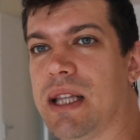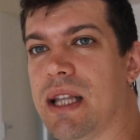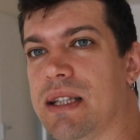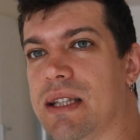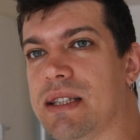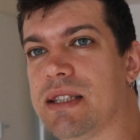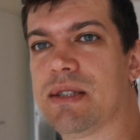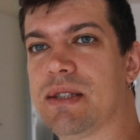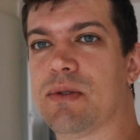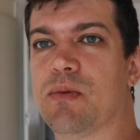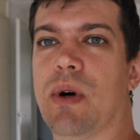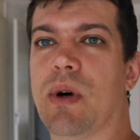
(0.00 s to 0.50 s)

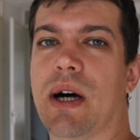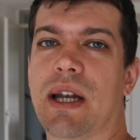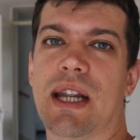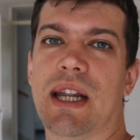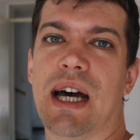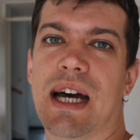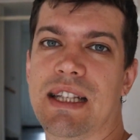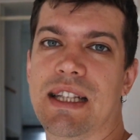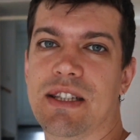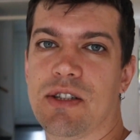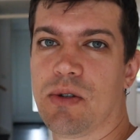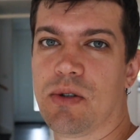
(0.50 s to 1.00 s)
it's one
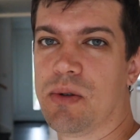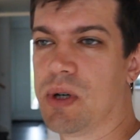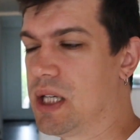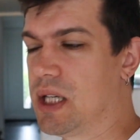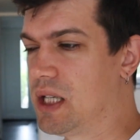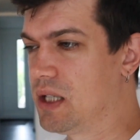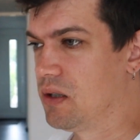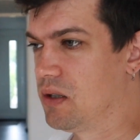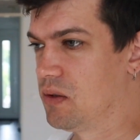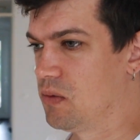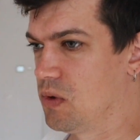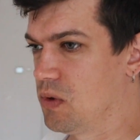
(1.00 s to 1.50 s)
night, so I
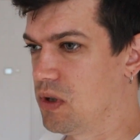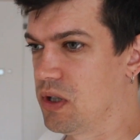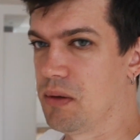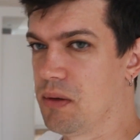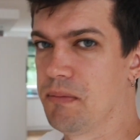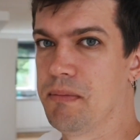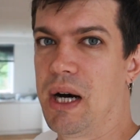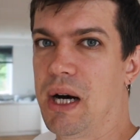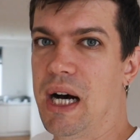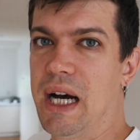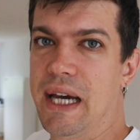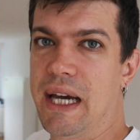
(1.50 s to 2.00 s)
didn't want to
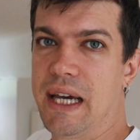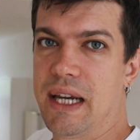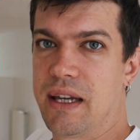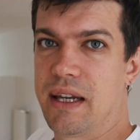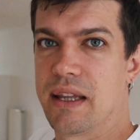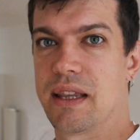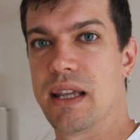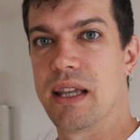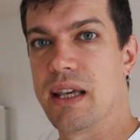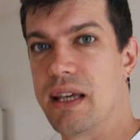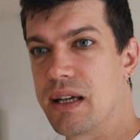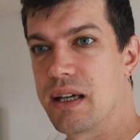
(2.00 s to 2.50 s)
buy
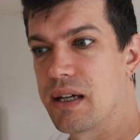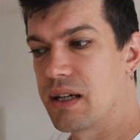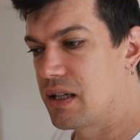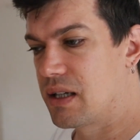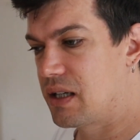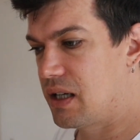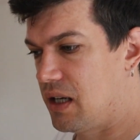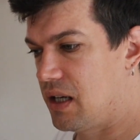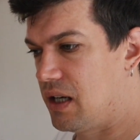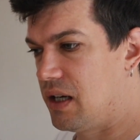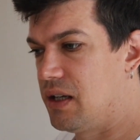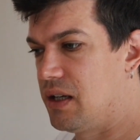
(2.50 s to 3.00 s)
anything,
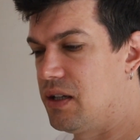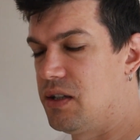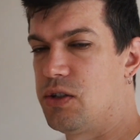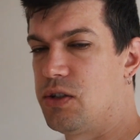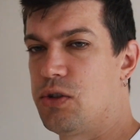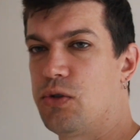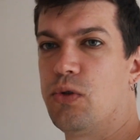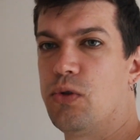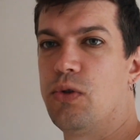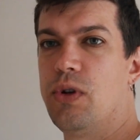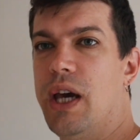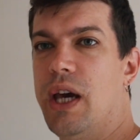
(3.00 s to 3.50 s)
and
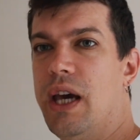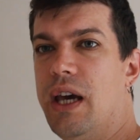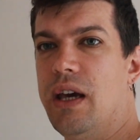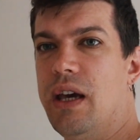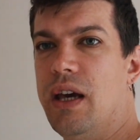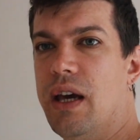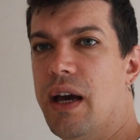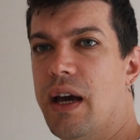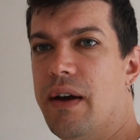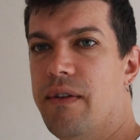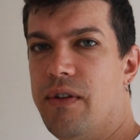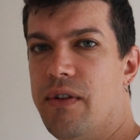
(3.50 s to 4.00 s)

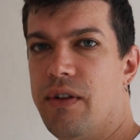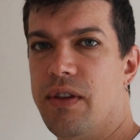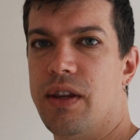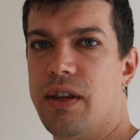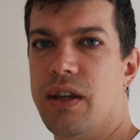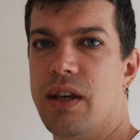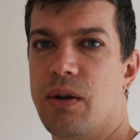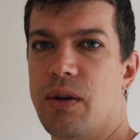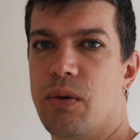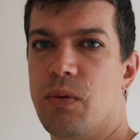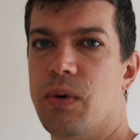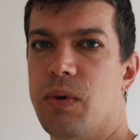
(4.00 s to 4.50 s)
today
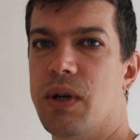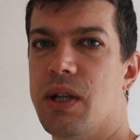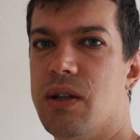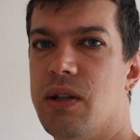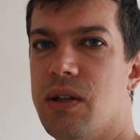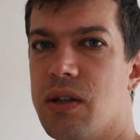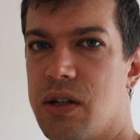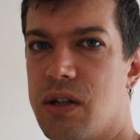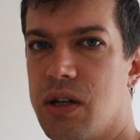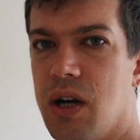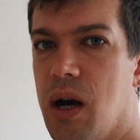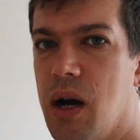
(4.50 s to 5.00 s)
everything will
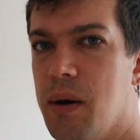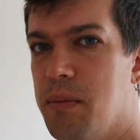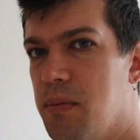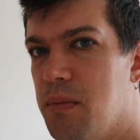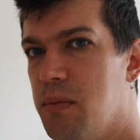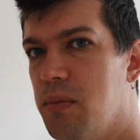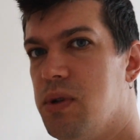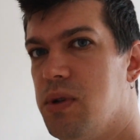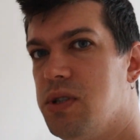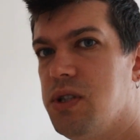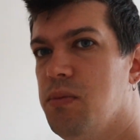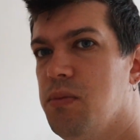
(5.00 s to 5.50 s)

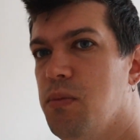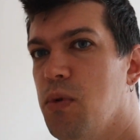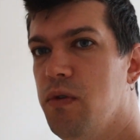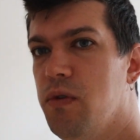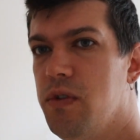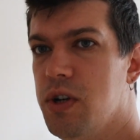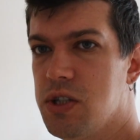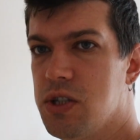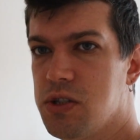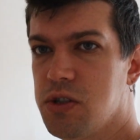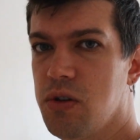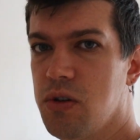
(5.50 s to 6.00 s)
come with the
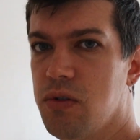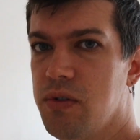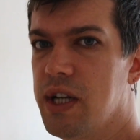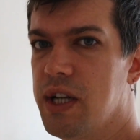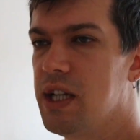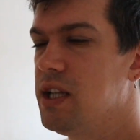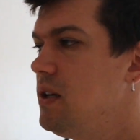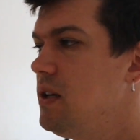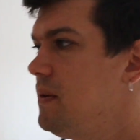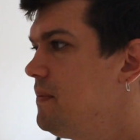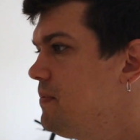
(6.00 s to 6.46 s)
movers already.